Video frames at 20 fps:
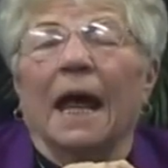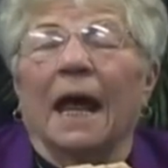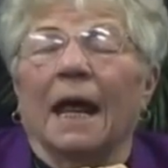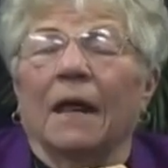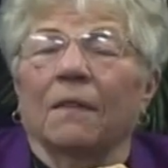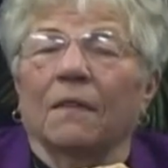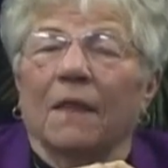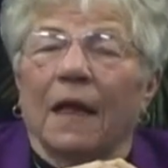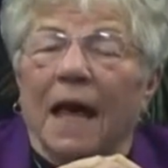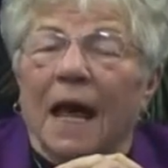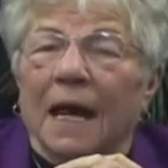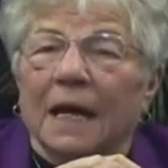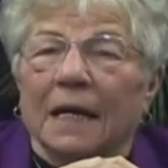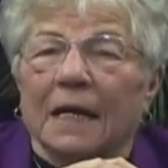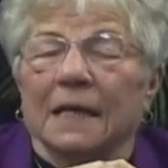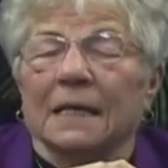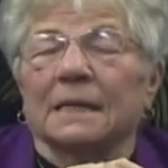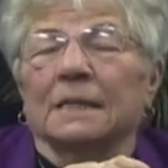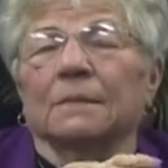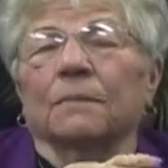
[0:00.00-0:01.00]
And that
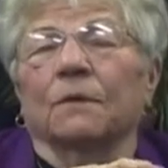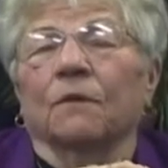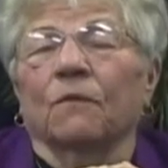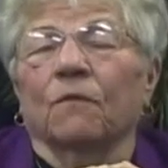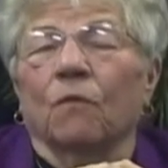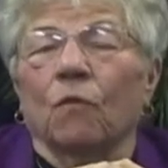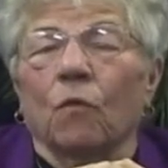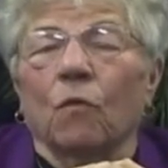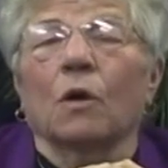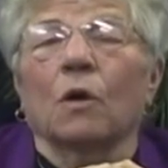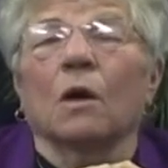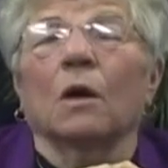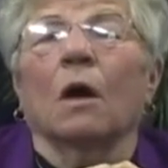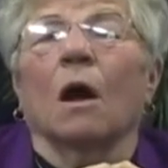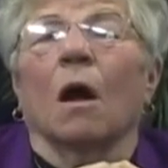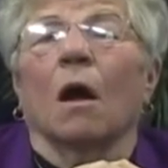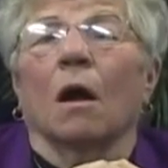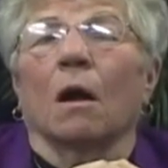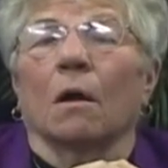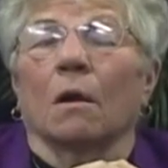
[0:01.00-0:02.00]
is,
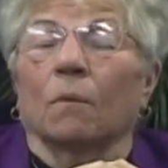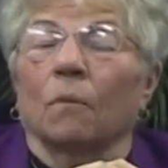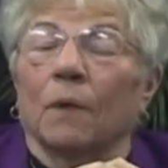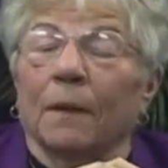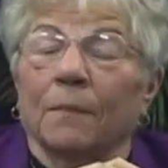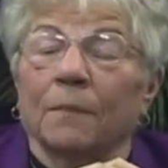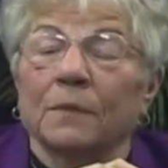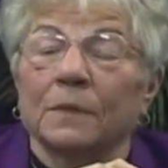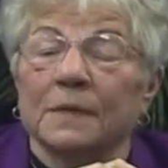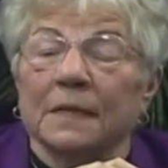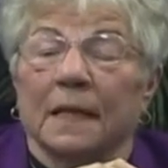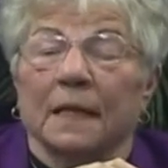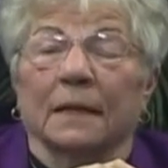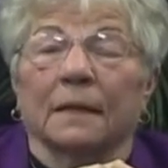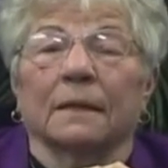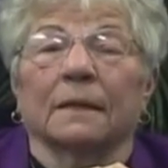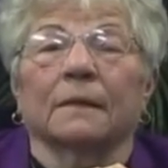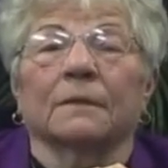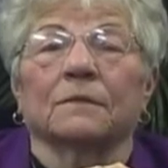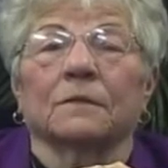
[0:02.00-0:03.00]
before our
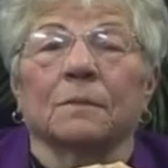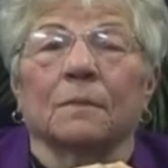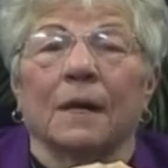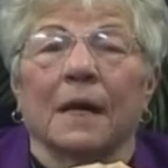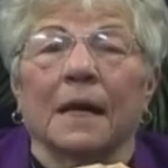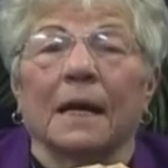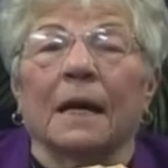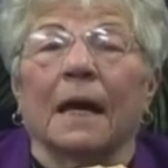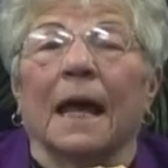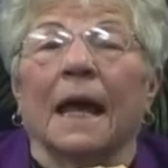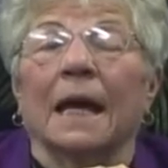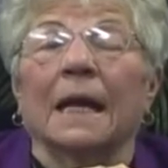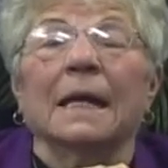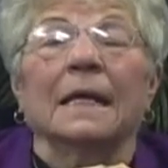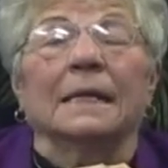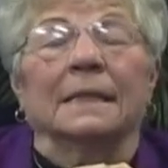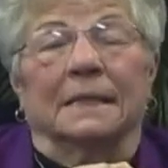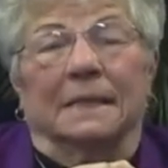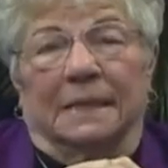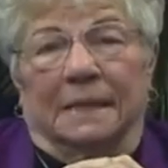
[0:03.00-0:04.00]
representatives make
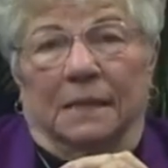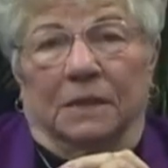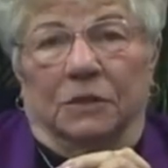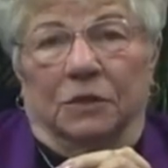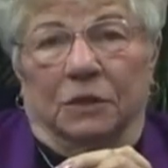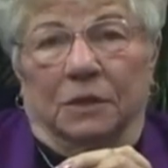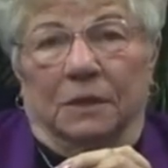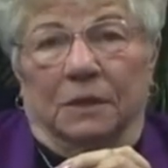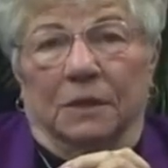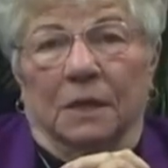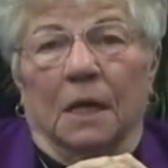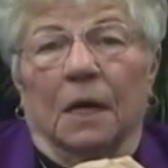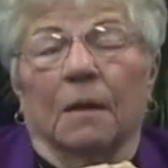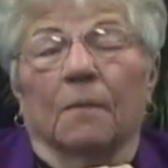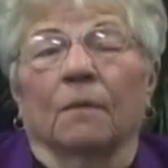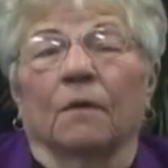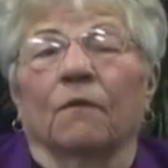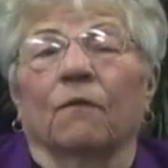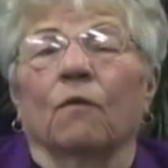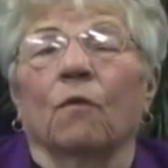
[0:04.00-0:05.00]
any decision,
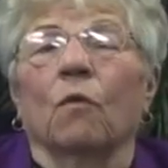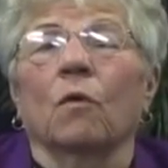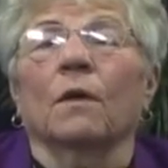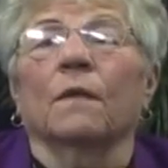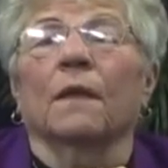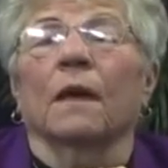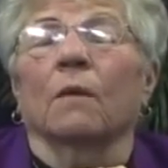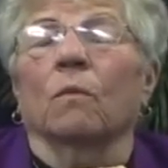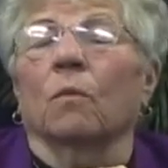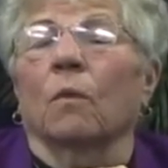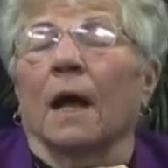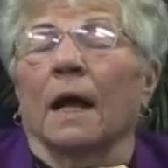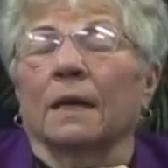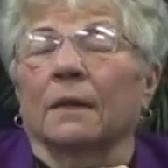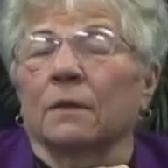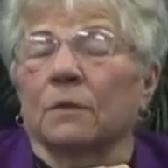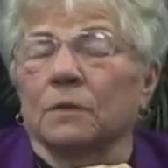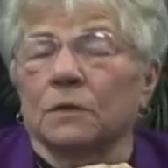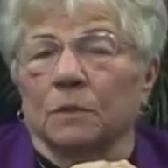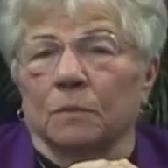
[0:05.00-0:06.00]
before they
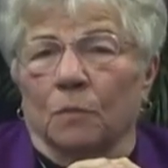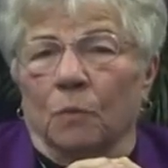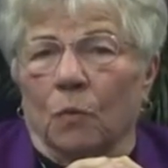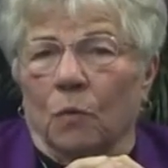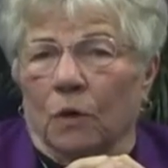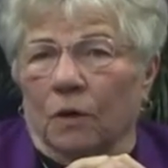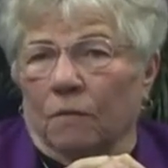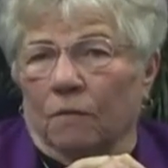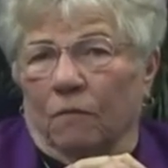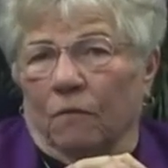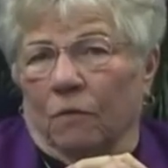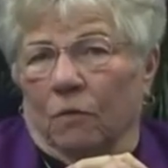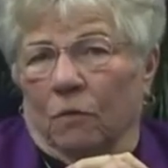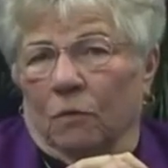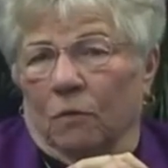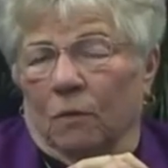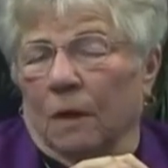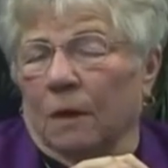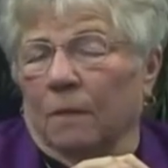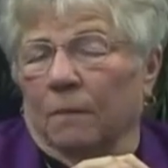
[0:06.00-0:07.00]
write those important
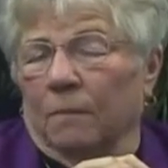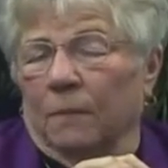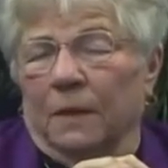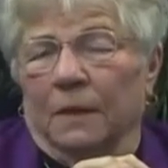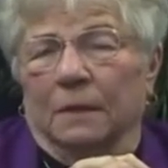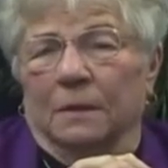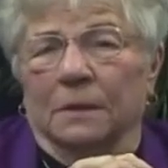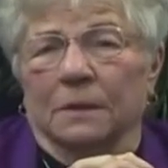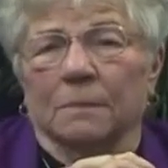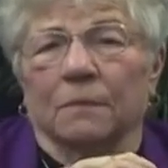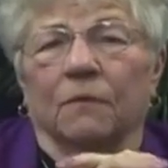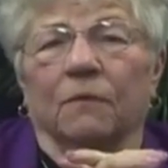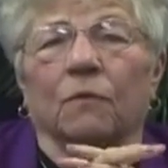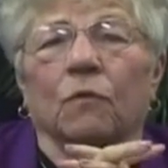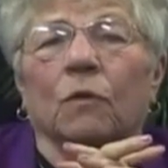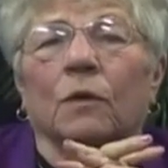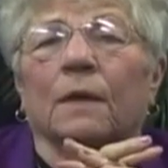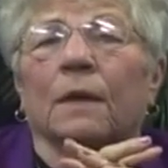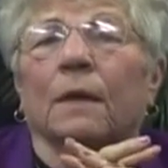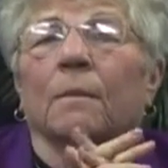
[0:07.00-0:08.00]
bills,
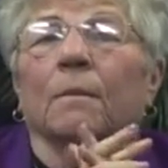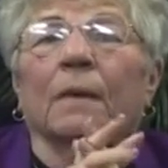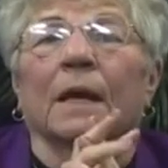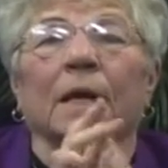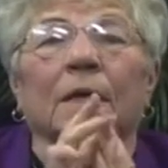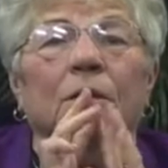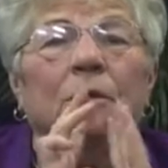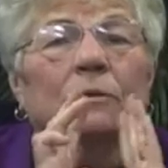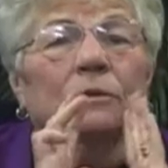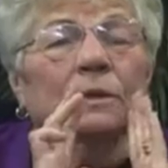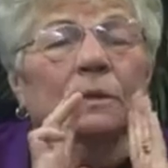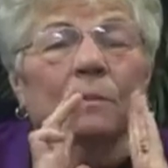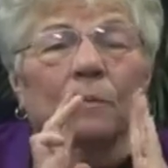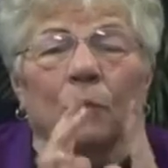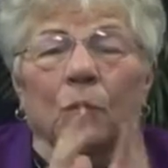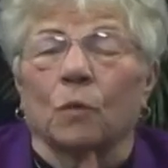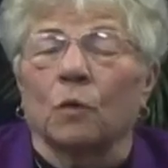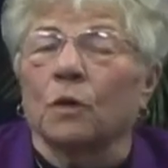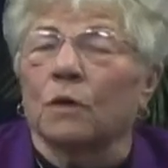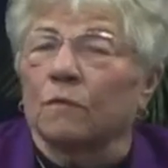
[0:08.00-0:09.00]
before they make those
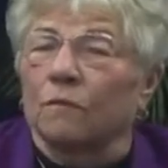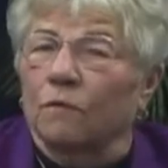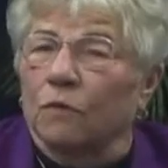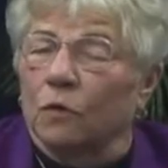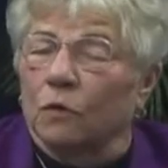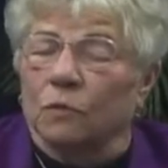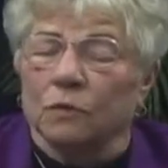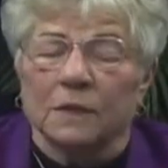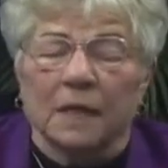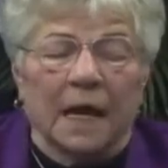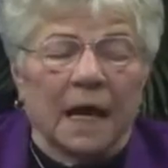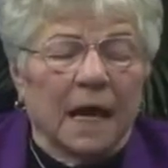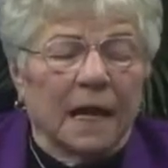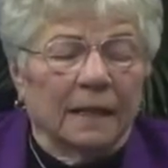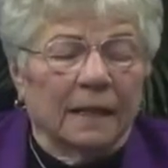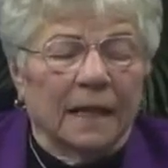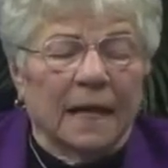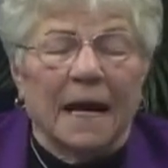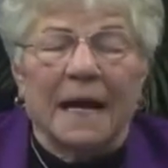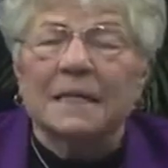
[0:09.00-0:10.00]
important votes,
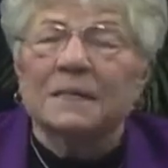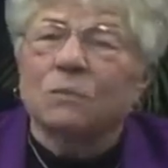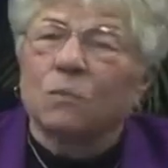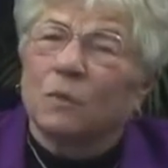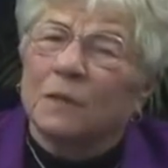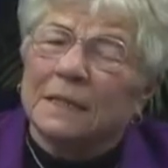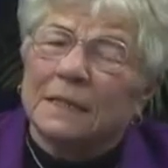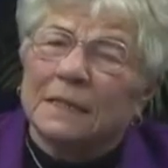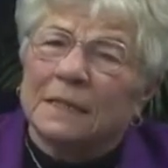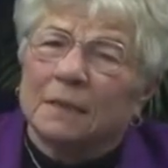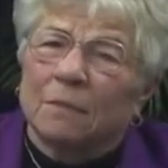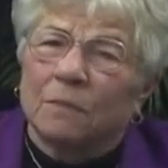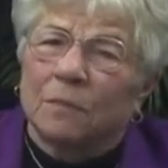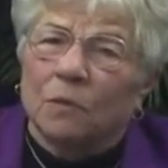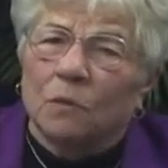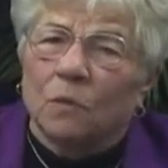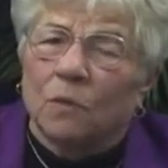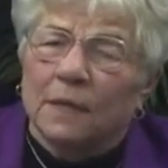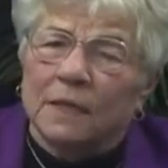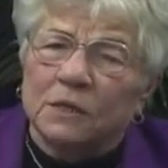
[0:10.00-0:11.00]
they ask one
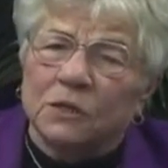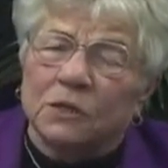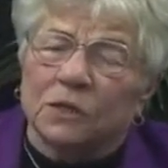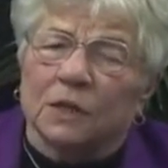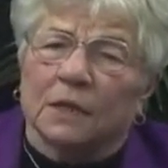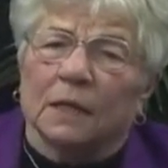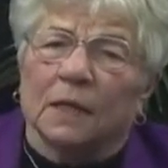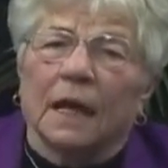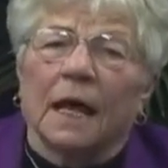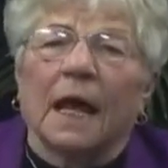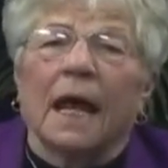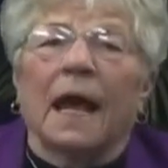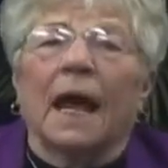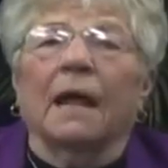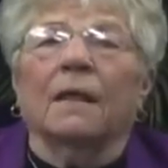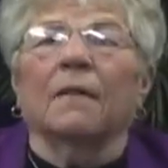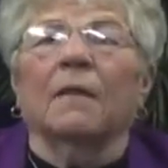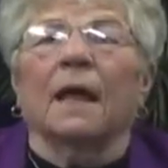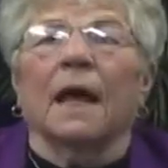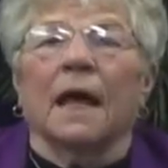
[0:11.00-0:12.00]
simple question,
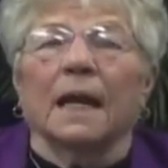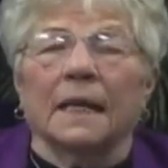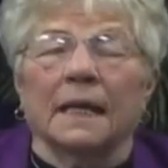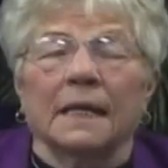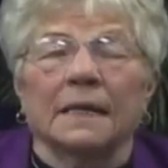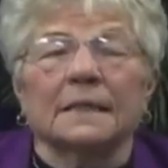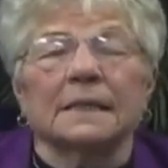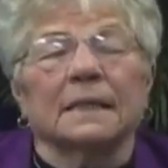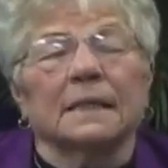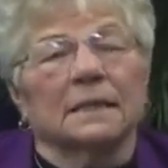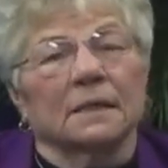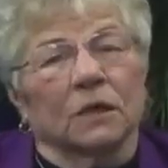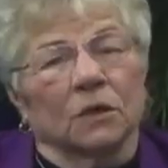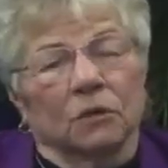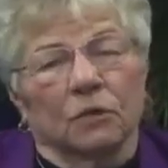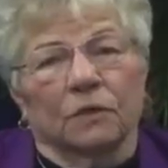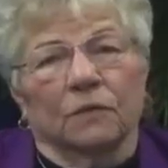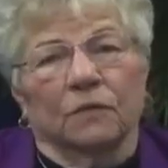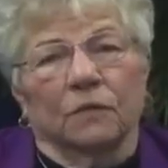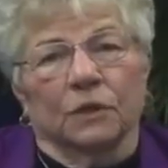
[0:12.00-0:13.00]
and that is it
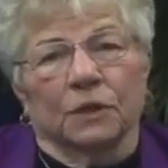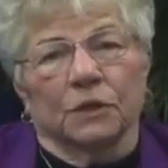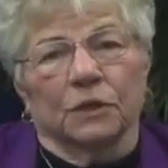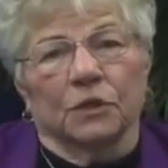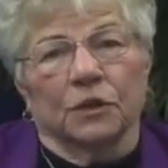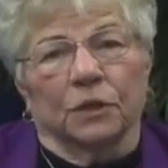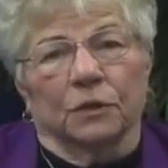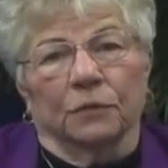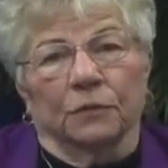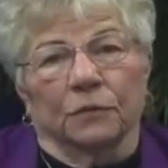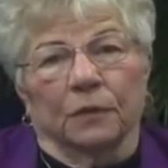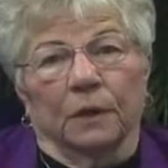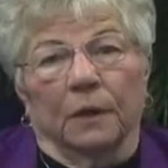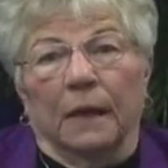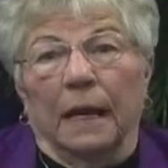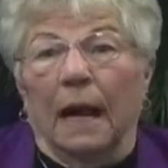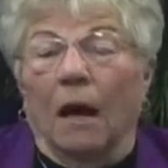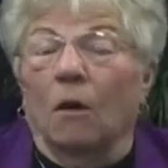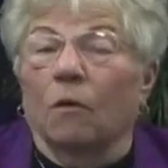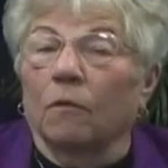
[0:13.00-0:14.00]
good for the
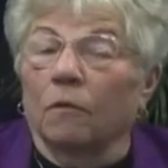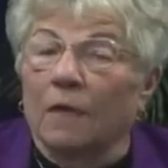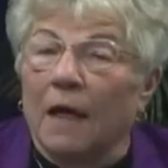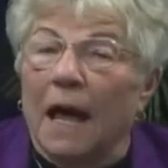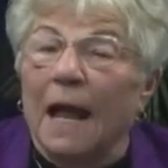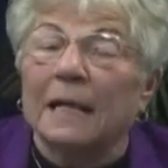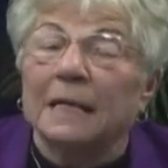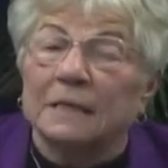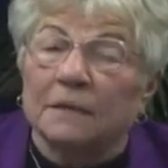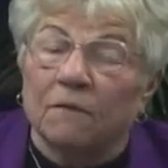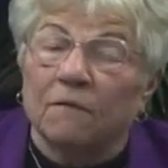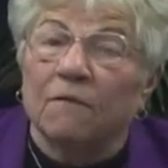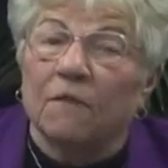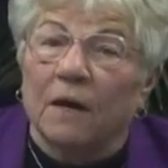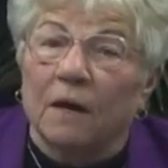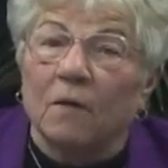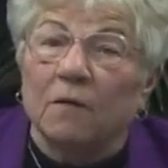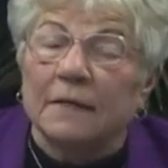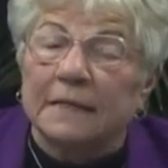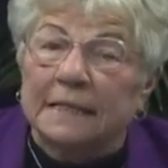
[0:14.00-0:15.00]
children? Now, that is a
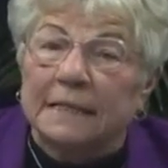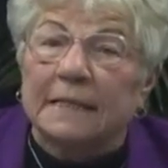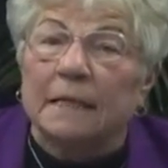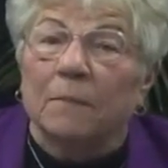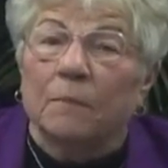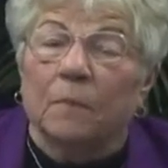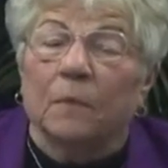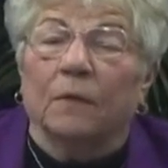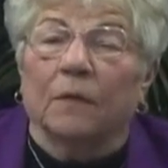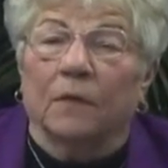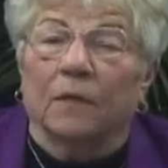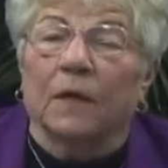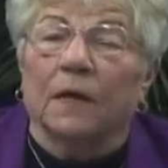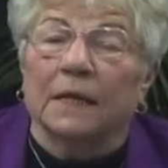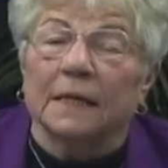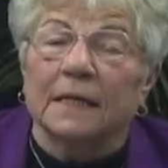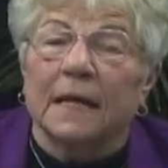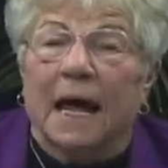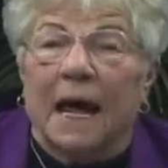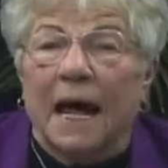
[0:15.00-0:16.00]
very simple
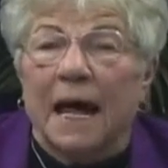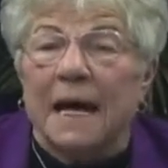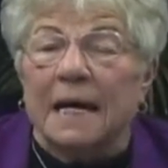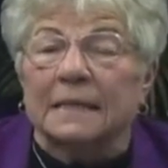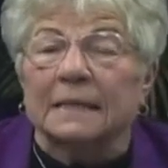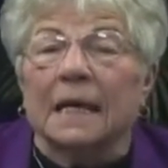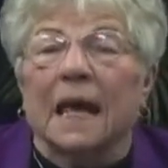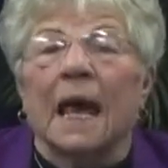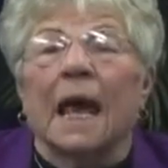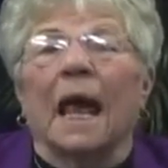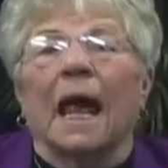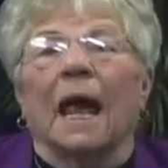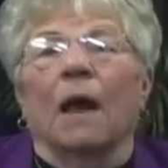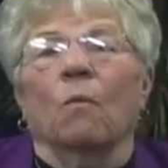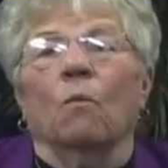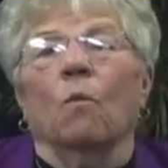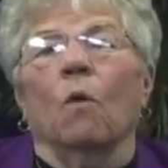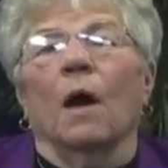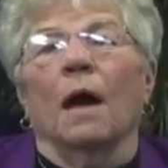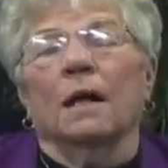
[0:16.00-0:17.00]
thing to ask.
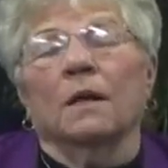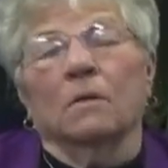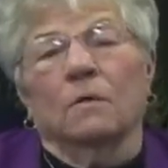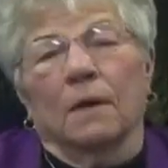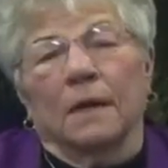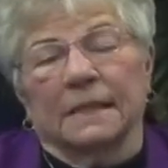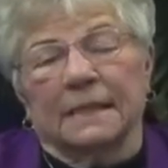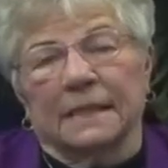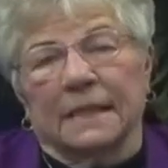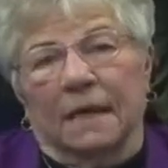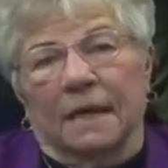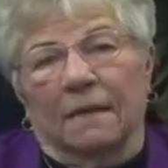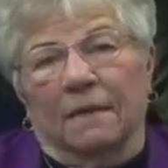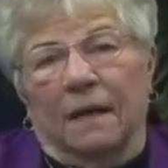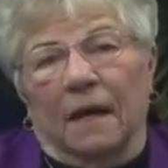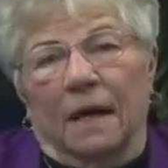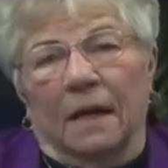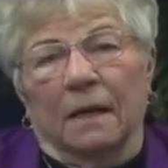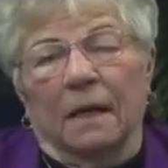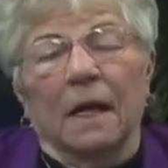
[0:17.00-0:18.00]
And why do I say
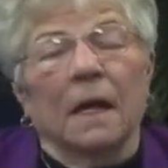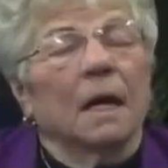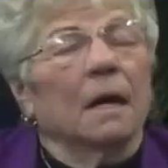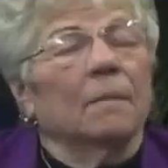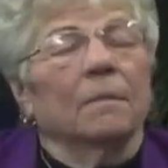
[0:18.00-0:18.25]
that?